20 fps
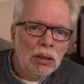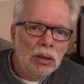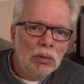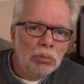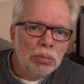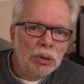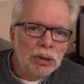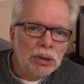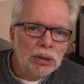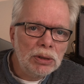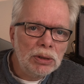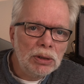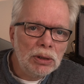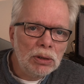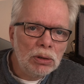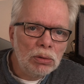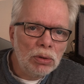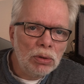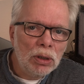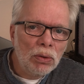but
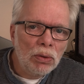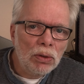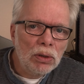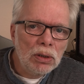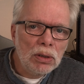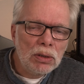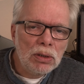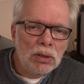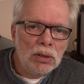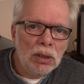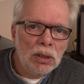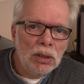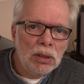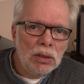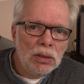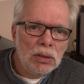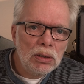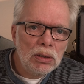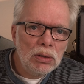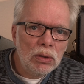around these
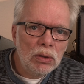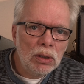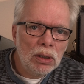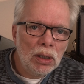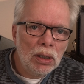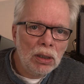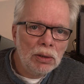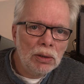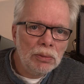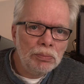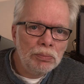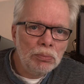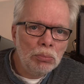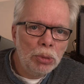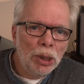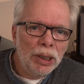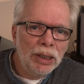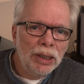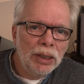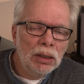days you can
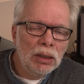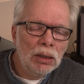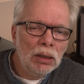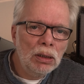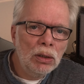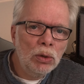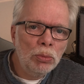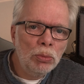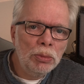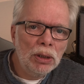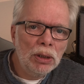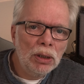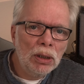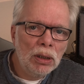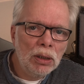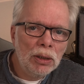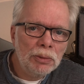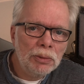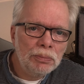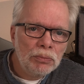buy
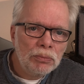Luminar